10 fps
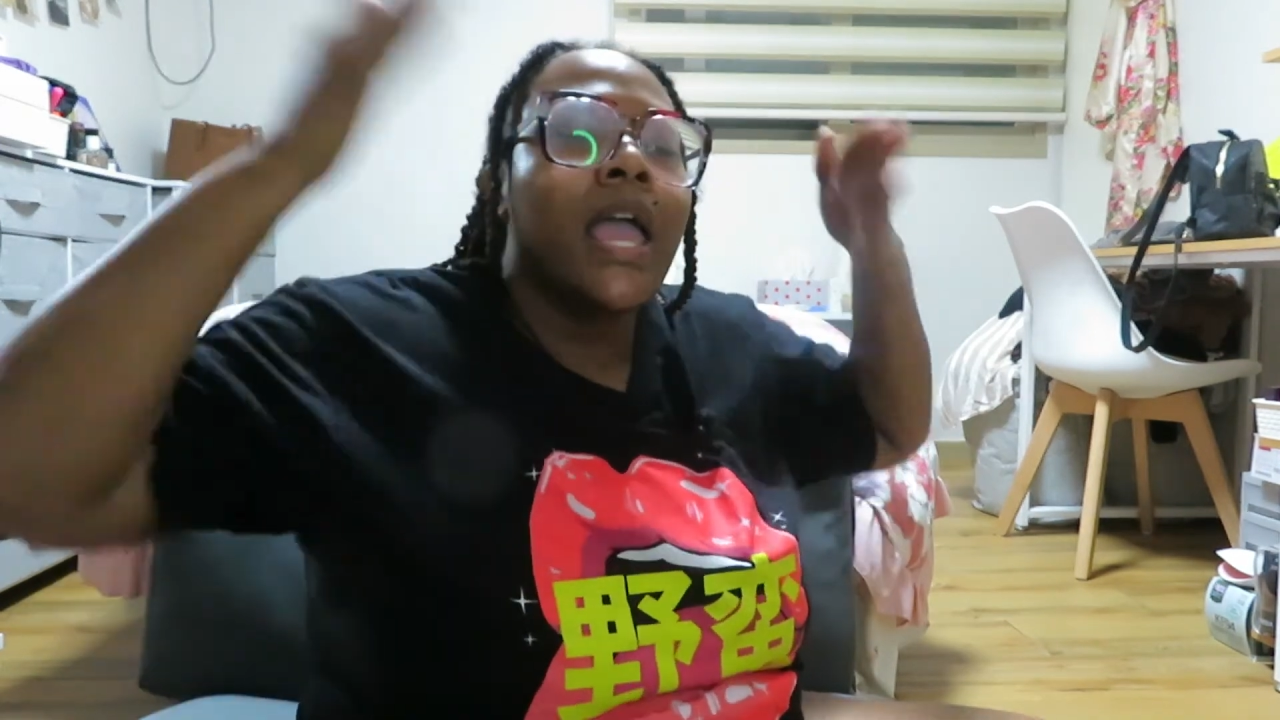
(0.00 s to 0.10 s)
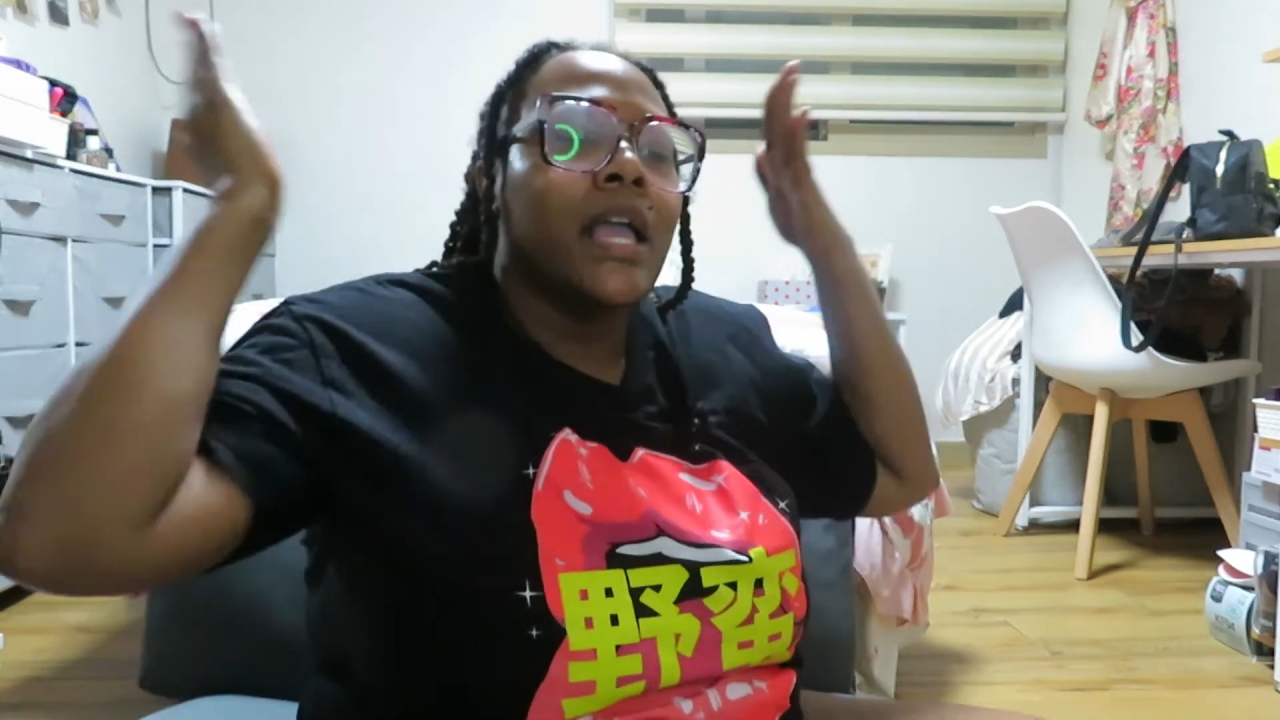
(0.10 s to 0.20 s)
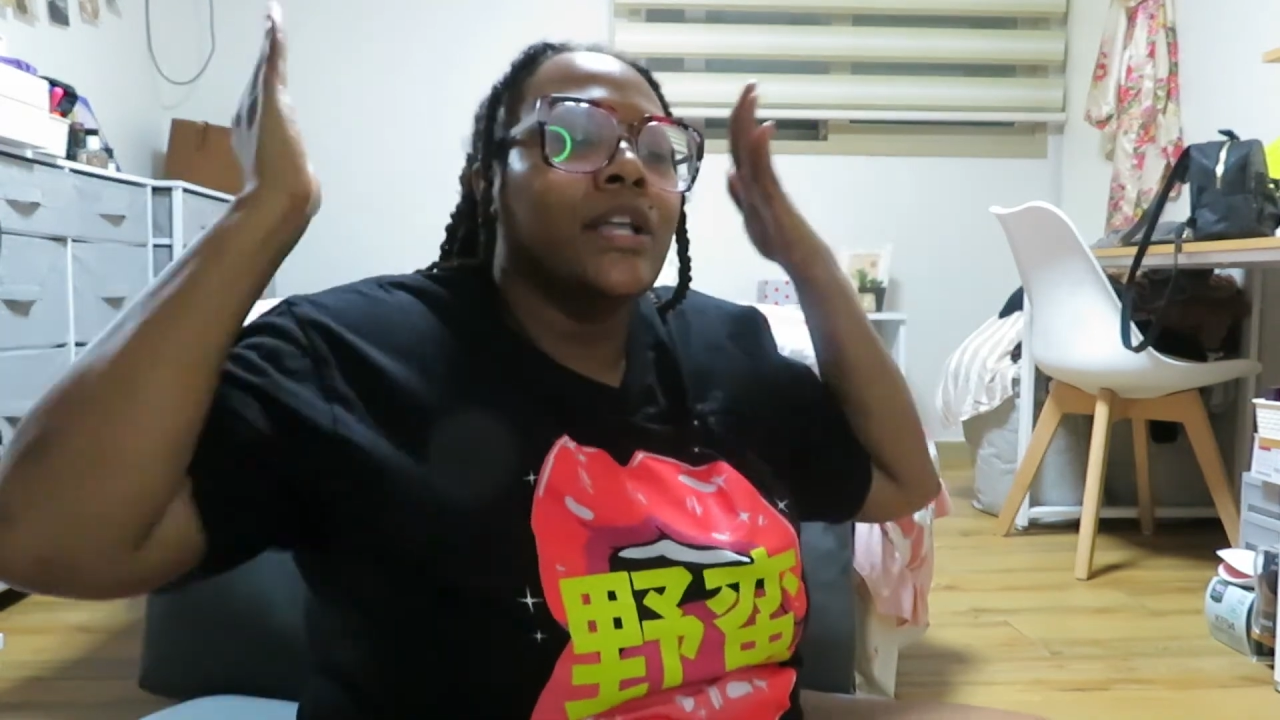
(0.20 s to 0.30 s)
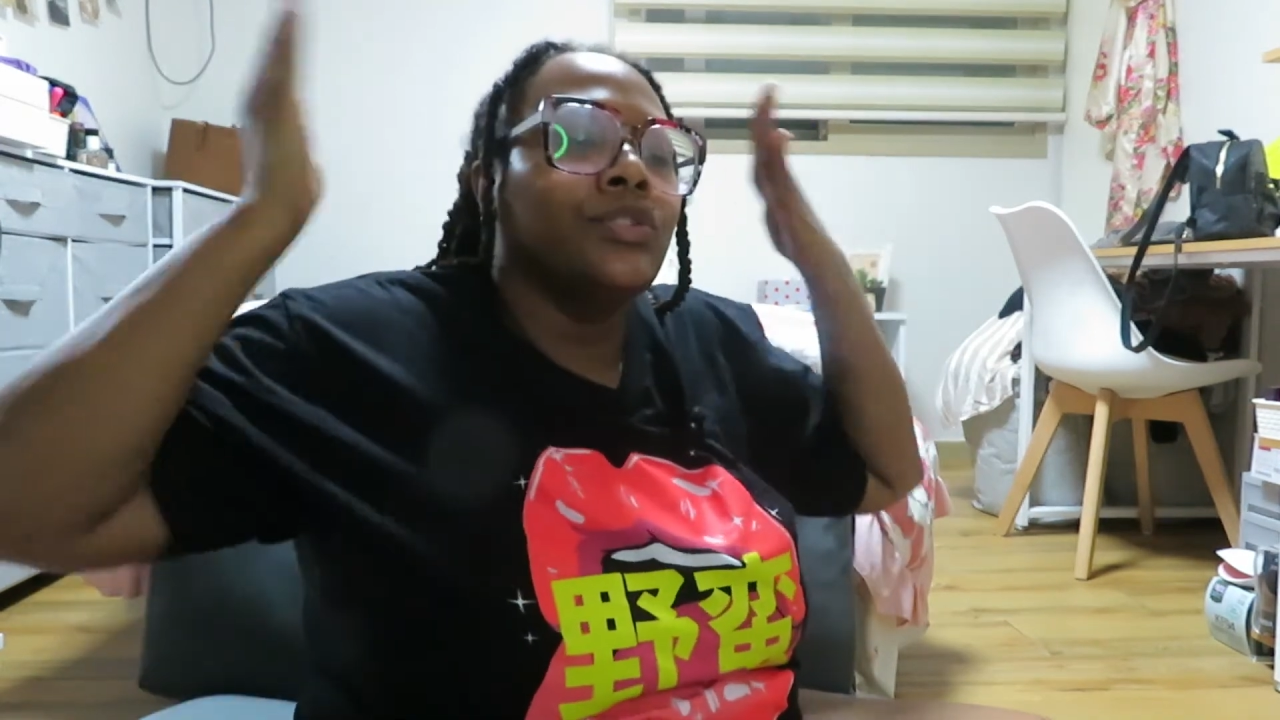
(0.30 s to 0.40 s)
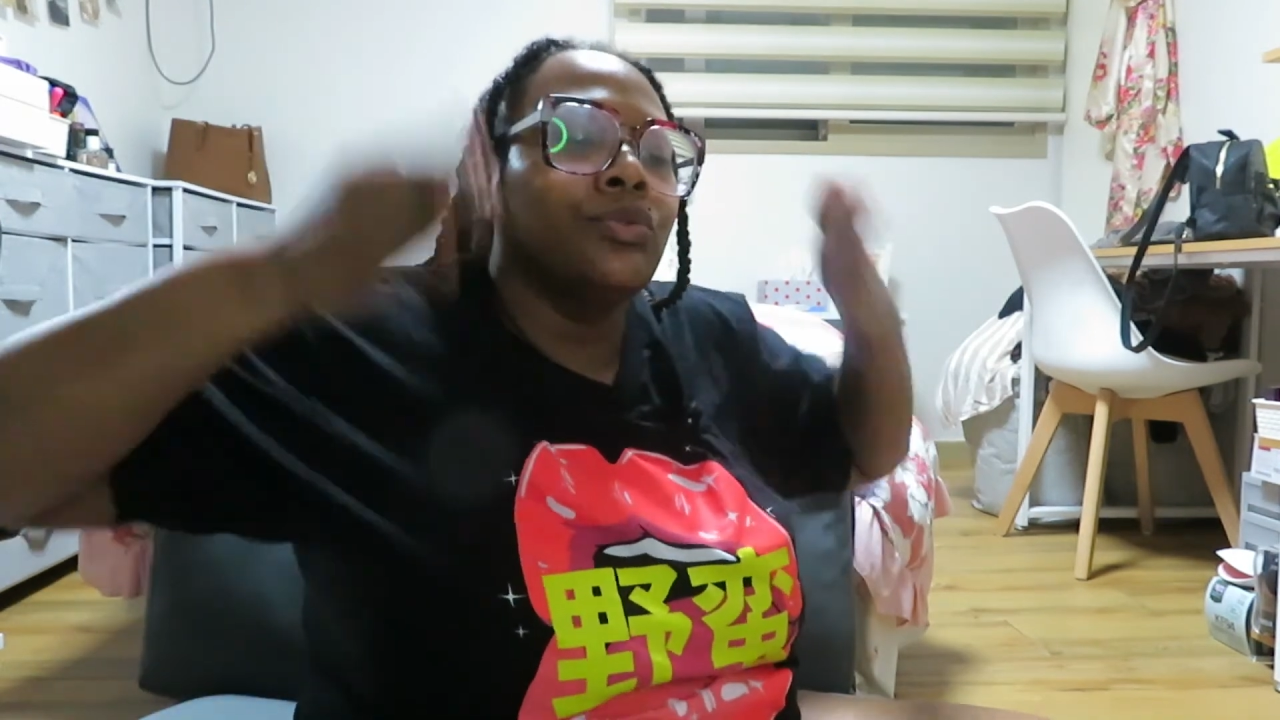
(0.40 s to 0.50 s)

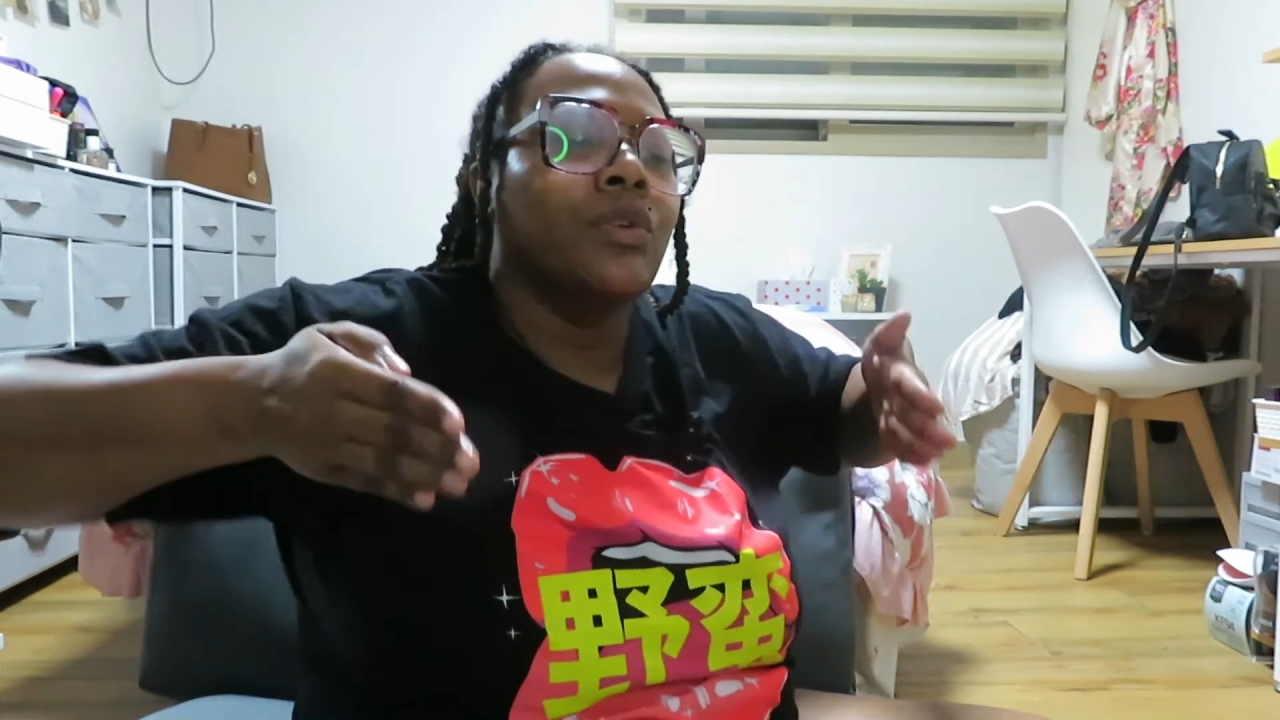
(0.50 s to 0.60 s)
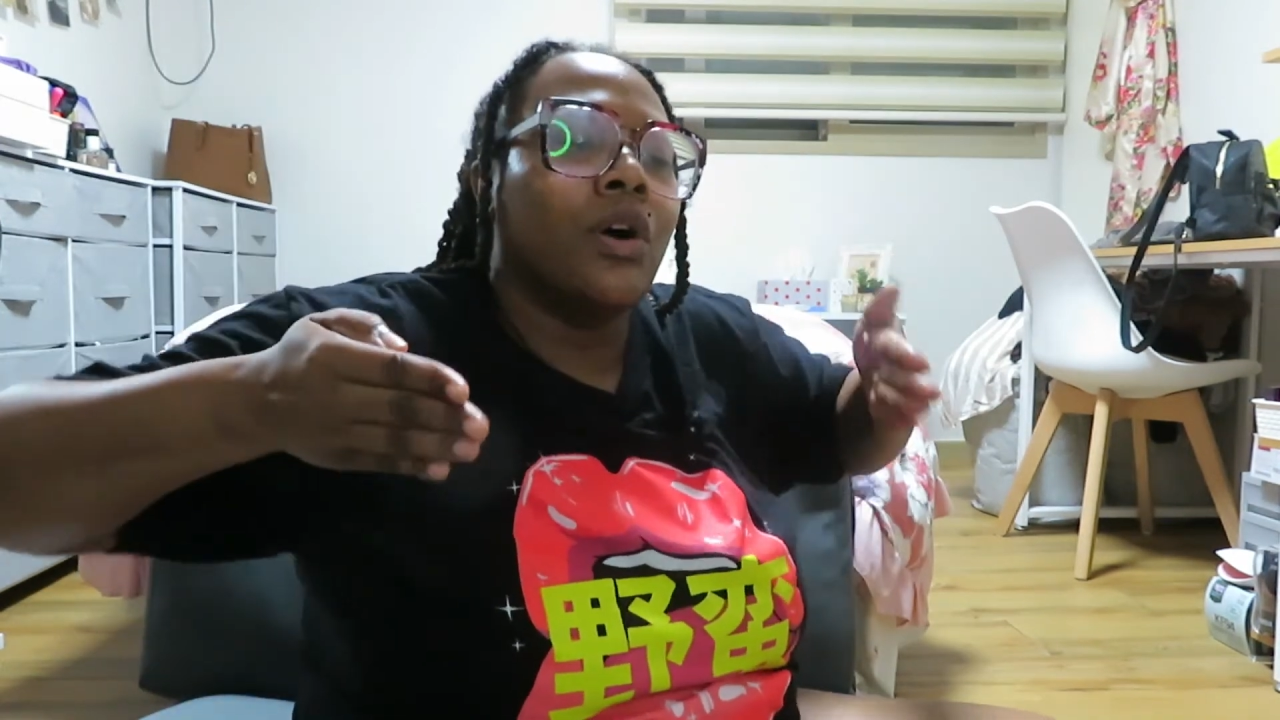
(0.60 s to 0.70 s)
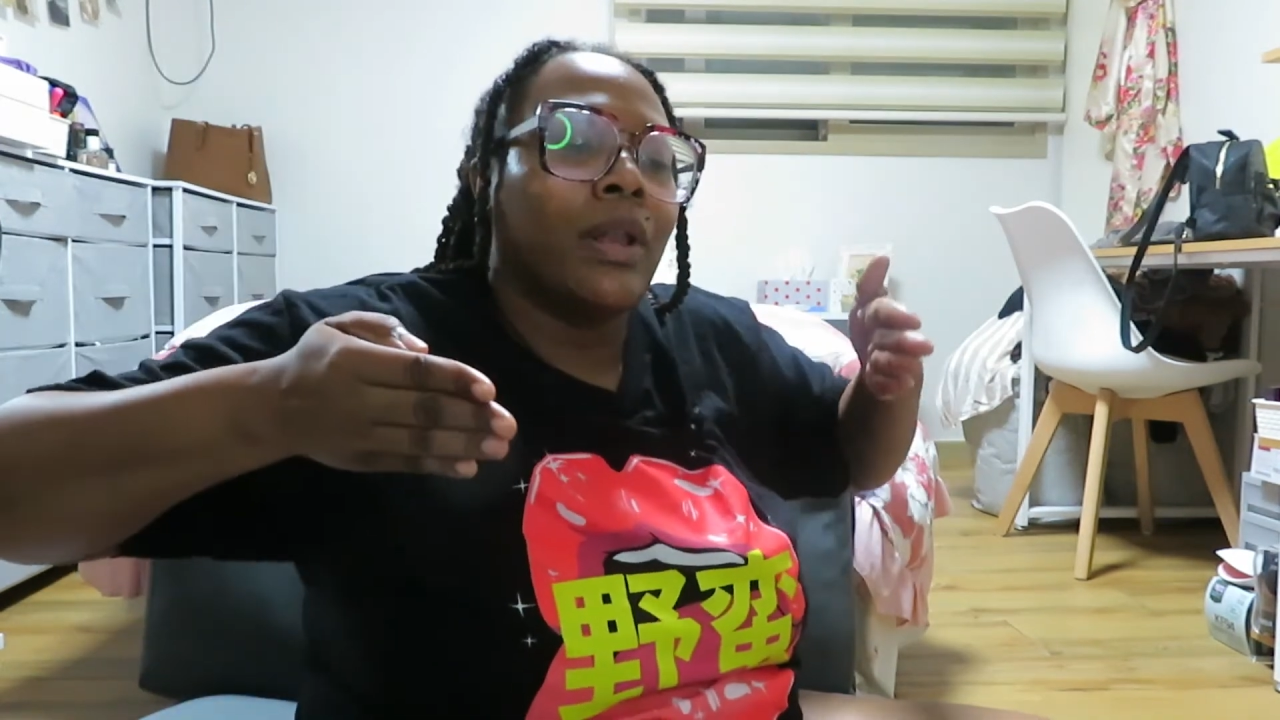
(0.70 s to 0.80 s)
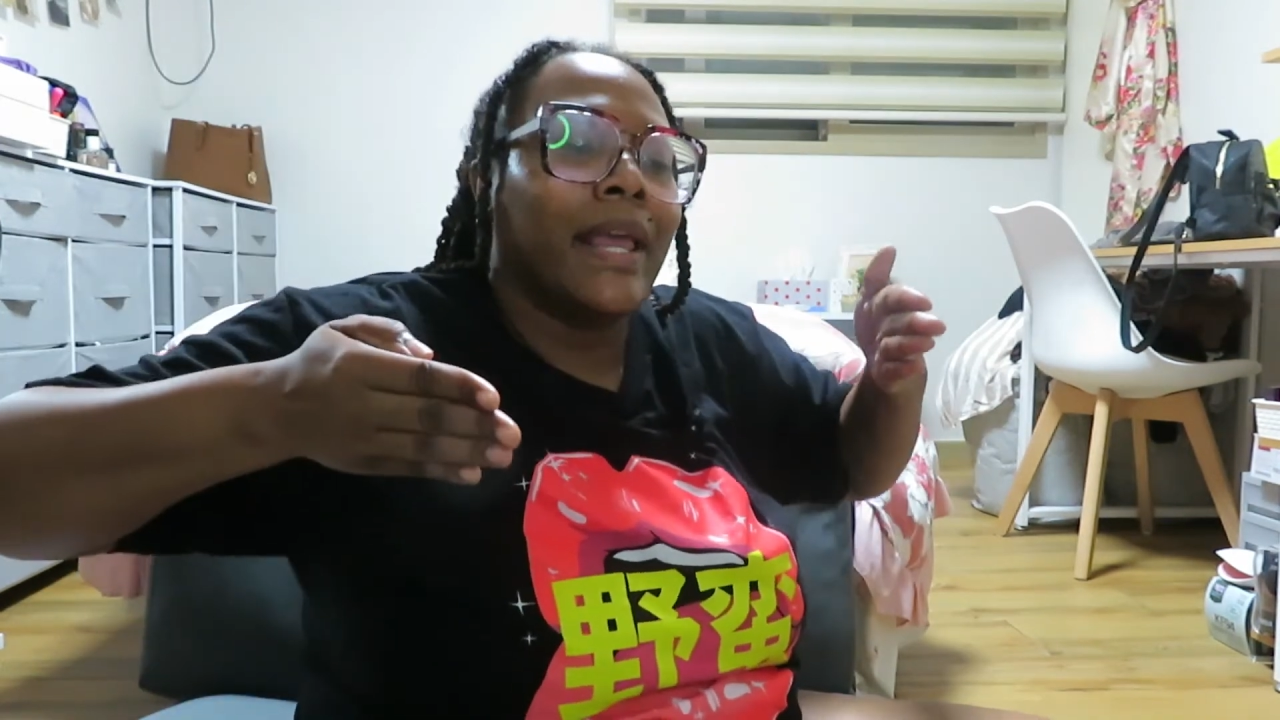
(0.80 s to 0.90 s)
and you know